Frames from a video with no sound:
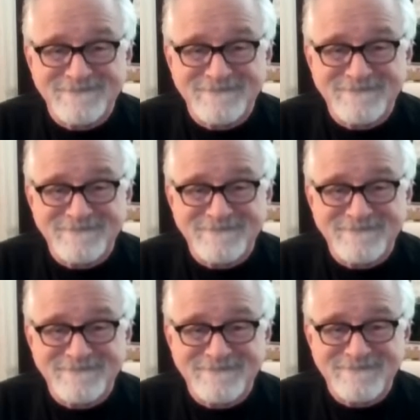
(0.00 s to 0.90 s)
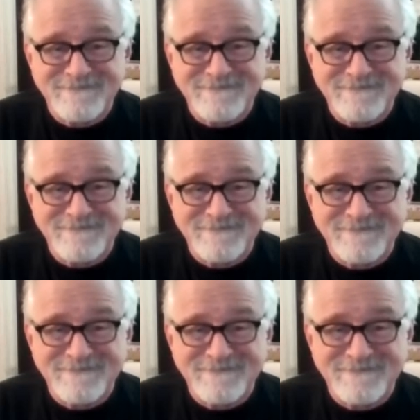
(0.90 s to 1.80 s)

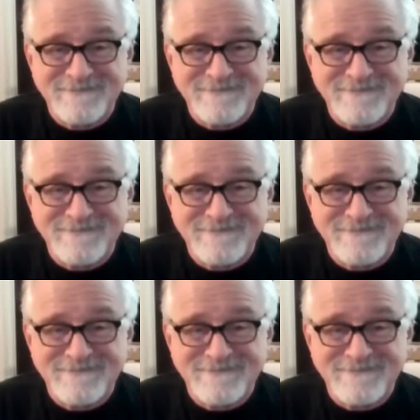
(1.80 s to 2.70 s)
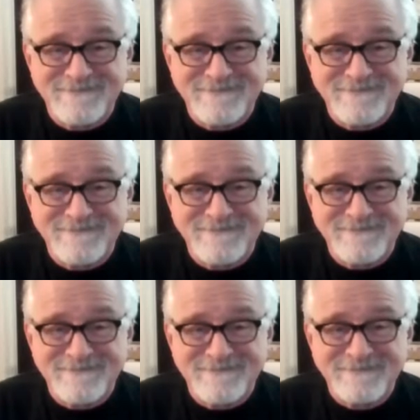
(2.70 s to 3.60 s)

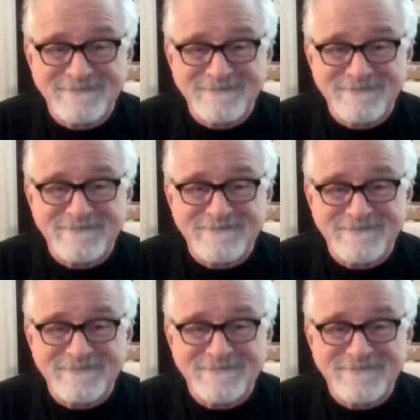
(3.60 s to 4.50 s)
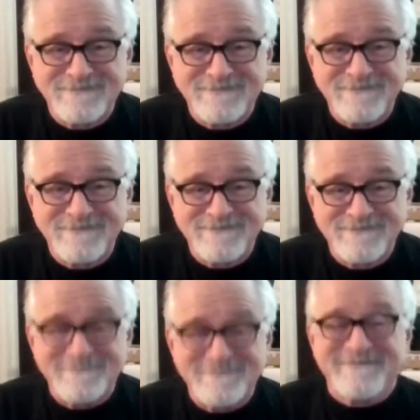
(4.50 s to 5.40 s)

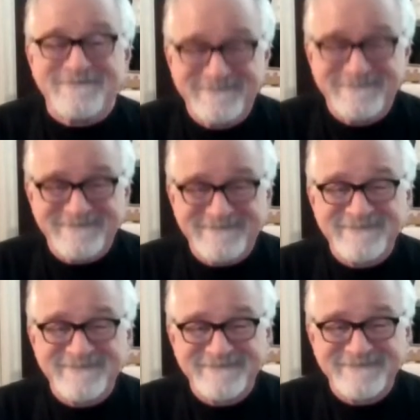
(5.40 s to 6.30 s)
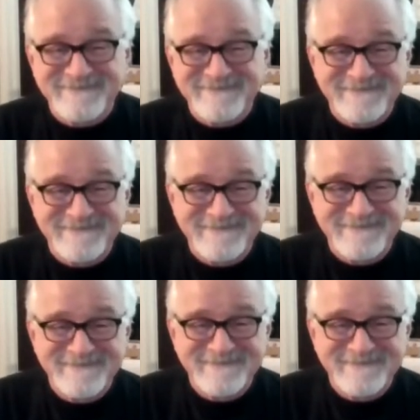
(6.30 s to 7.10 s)
(not speaking)